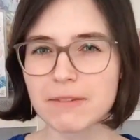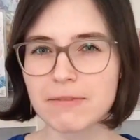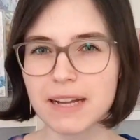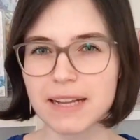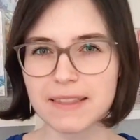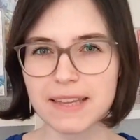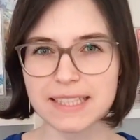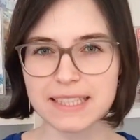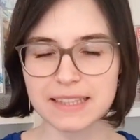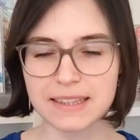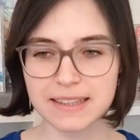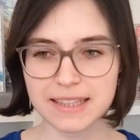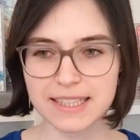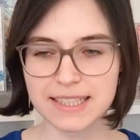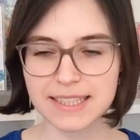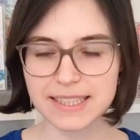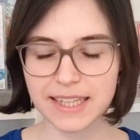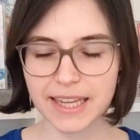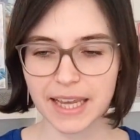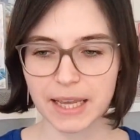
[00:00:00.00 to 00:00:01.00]
But I felt that in
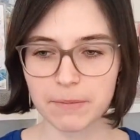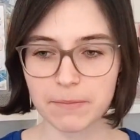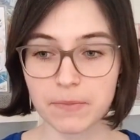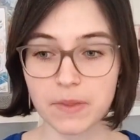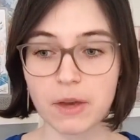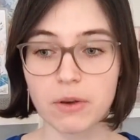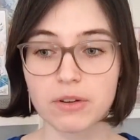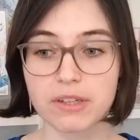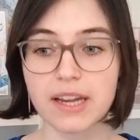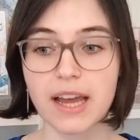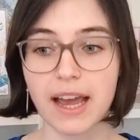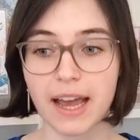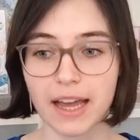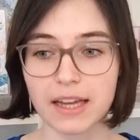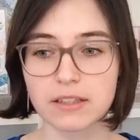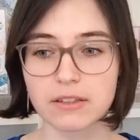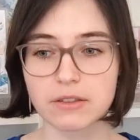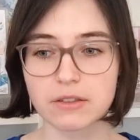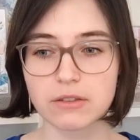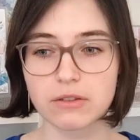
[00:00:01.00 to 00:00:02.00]
this game, though it
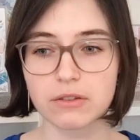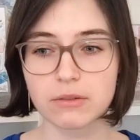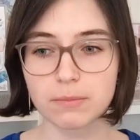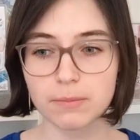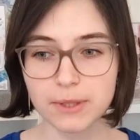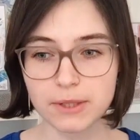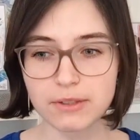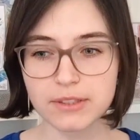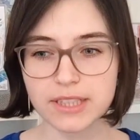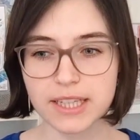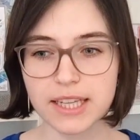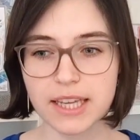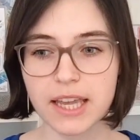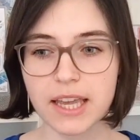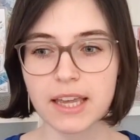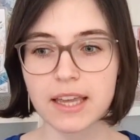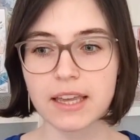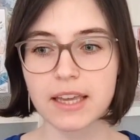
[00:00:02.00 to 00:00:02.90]
had good music,